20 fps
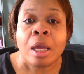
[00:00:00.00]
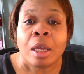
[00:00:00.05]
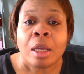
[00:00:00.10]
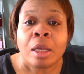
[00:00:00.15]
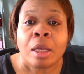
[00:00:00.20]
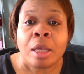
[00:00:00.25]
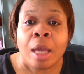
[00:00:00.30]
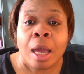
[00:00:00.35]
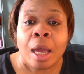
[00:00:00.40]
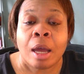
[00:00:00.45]

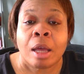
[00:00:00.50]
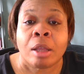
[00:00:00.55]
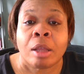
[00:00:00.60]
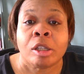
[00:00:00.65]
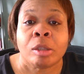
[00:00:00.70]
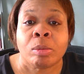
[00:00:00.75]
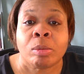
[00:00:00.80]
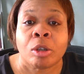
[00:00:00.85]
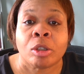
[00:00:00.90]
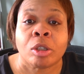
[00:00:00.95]
yeah,
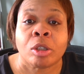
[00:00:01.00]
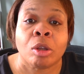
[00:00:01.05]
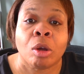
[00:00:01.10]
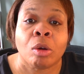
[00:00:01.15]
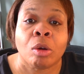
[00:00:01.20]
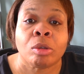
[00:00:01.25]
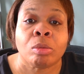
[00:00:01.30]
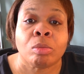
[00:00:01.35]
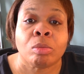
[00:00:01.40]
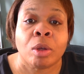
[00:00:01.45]
this person
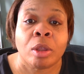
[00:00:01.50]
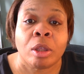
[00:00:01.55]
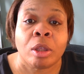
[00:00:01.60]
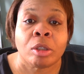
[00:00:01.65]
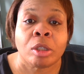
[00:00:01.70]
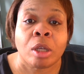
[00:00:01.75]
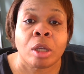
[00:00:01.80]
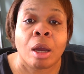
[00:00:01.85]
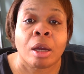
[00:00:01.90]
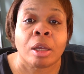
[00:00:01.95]
knows what they're
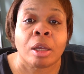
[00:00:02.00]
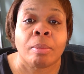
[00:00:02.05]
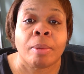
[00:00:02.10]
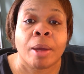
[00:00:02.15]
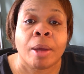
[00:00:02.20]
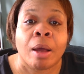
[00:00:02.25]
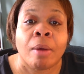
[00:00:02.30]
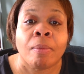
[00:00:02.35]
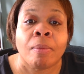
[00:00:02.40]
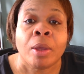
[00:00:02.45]
talking
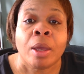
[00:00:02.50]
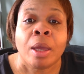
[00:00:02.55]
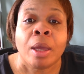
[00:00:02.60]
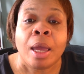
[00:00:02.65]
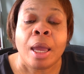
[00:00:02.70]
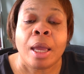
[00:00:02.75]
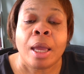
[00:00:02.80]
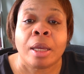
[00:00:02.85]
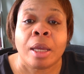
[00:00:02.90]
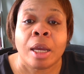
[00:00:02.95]
about,
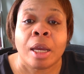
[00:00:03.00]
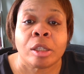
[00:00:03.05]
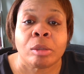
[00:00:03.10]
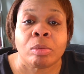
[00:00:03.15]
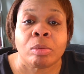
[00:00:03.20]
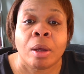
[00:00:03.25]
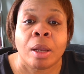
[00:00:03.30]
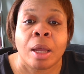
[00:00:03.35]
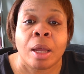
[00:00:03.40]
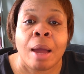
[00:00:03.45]
and
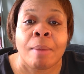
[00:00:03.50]
guess what?